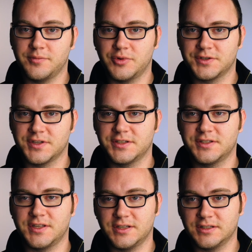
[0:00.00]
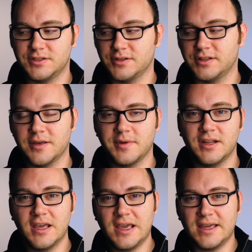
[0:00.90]
push this thing to the limit
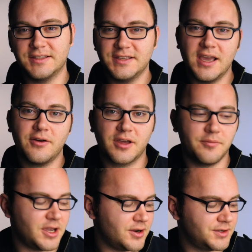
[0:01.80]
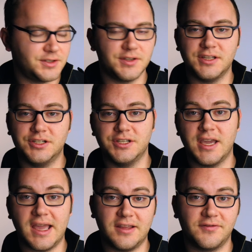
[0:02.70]
and see how it compares to the
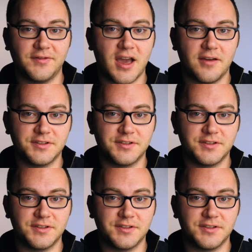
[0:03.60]
G85,